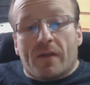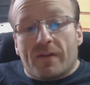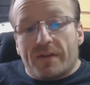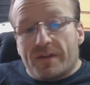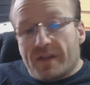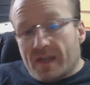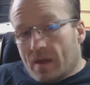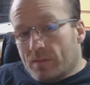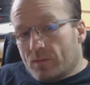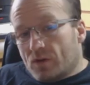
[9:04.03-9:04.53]
The
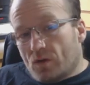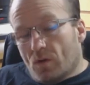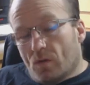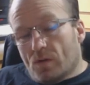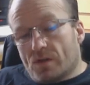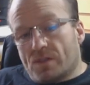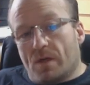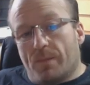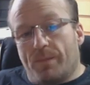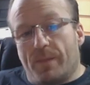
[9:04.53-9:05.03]
DM should
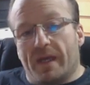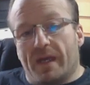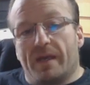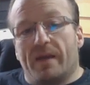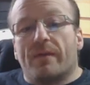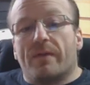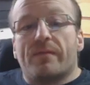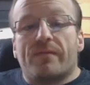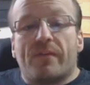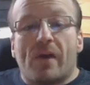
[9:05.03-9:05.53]
also
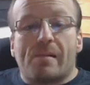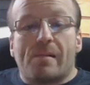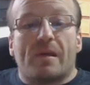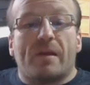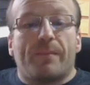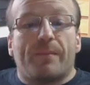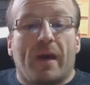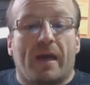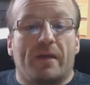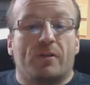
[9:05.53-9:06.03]
be
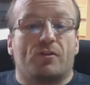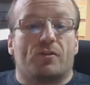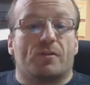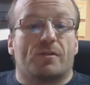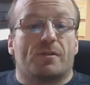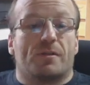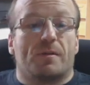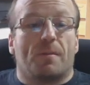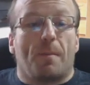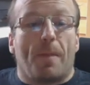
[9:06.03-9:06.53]
very
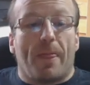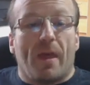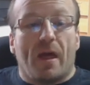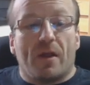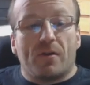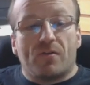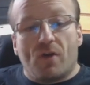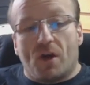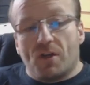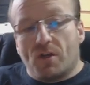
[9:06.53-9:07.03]
patient
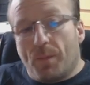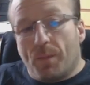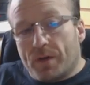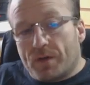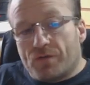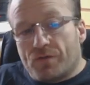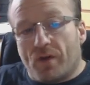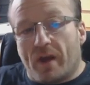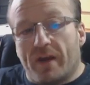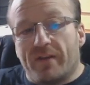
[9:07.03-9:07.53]
and try to
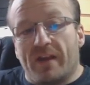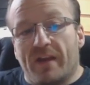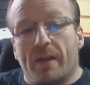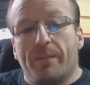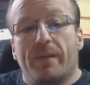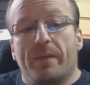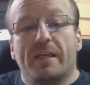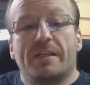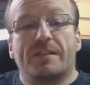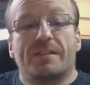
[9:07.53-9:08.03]
portray the
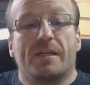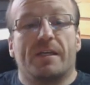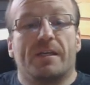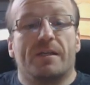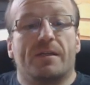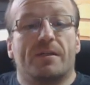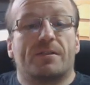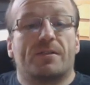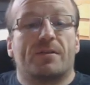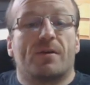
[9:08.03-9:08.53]

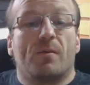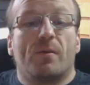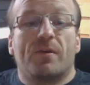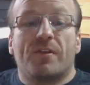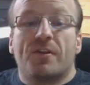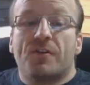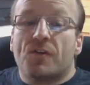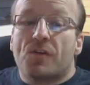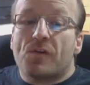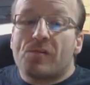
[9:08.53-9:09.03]
NPCs
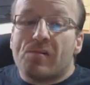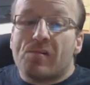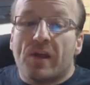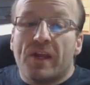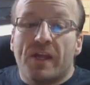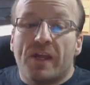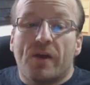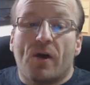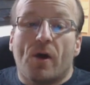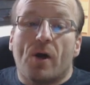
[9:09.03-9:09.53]
with a
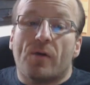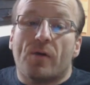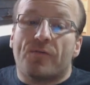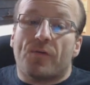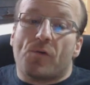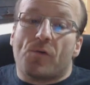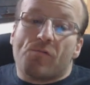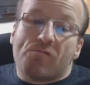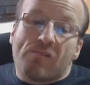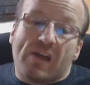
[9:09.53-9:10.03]
degree
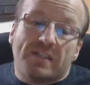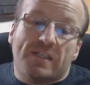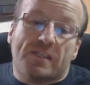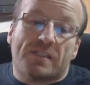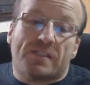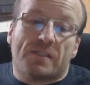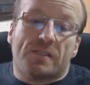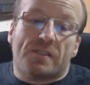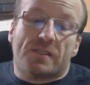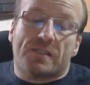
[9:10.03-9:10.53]
of
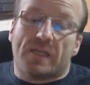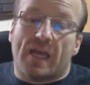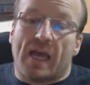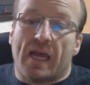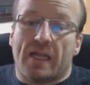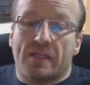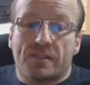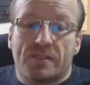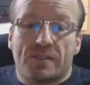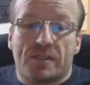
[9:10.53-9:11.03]
reticence
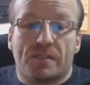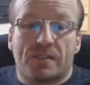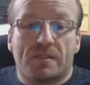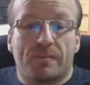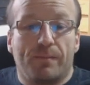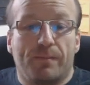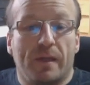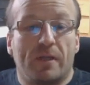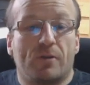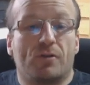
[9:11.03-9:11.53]
and
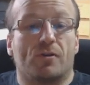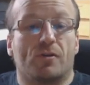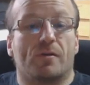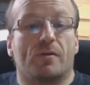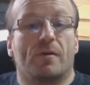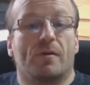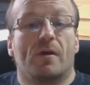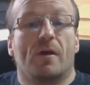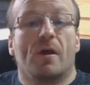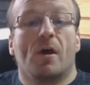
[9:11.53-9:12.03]
suspicion.
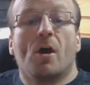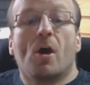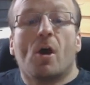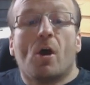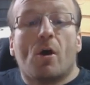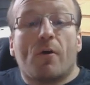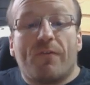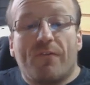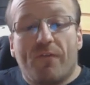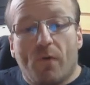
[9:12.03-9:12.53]

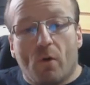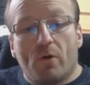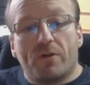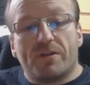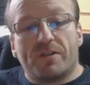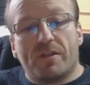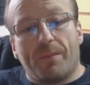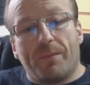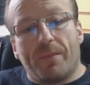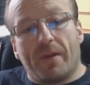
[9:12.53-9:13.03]

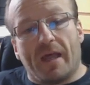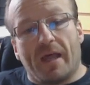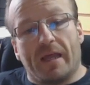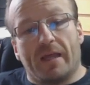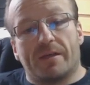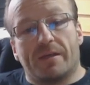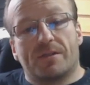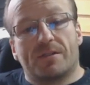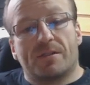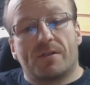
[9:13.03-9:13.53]
Force the
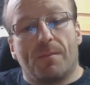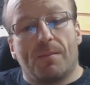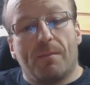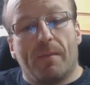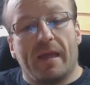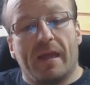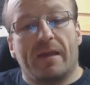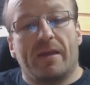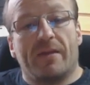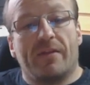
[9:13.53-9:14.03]
players to
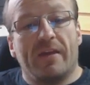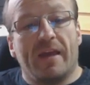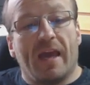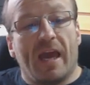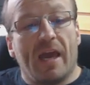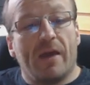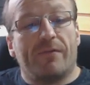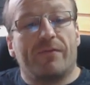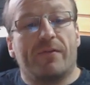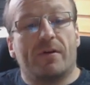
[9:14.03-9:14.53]
make the
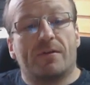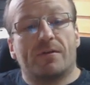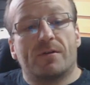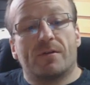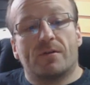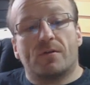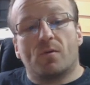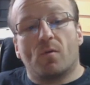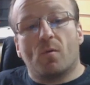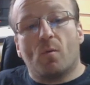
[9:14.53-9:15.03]
effort
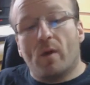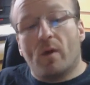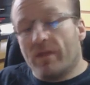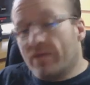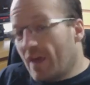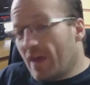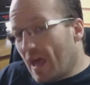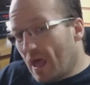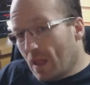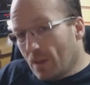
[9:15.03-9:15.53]
to
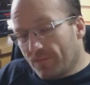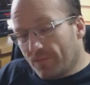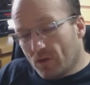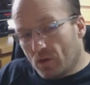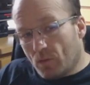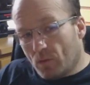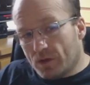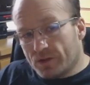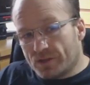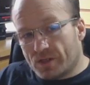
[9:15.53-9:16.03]
win the
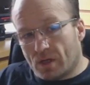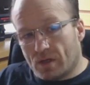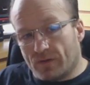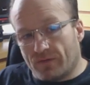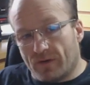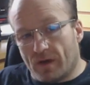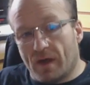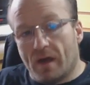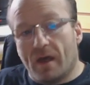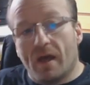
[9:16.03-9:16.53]
helpful ones
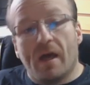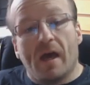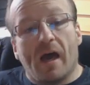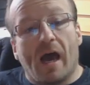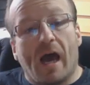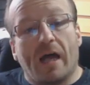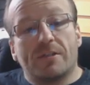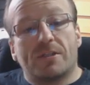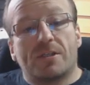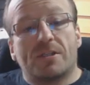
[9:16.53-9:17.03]
over
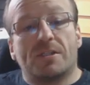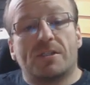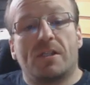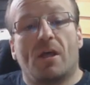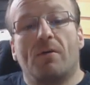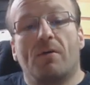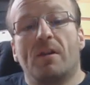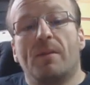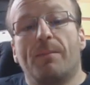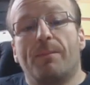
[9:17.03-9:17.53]
and
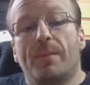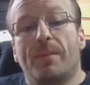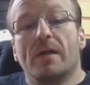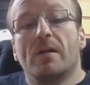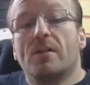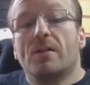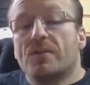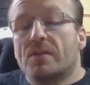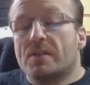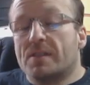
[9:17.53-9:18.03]
slowly
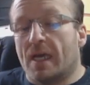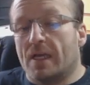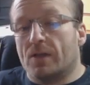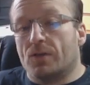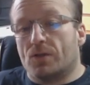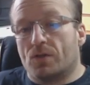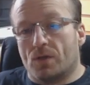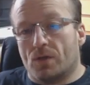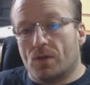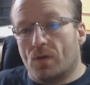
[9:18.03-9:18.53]
build the
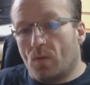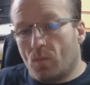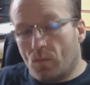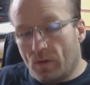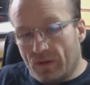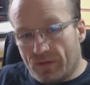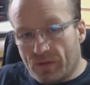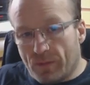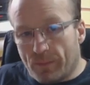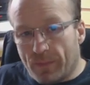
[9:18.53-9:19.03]
tension
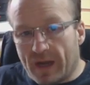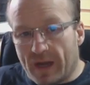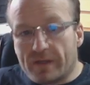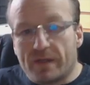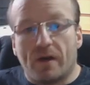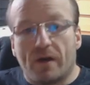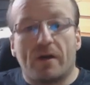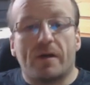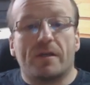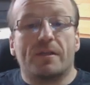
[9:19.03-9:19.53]
with the
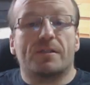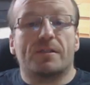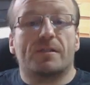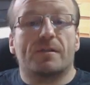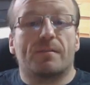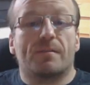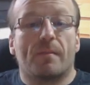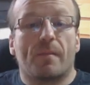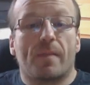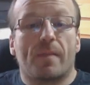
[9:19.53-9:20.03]
bad guys.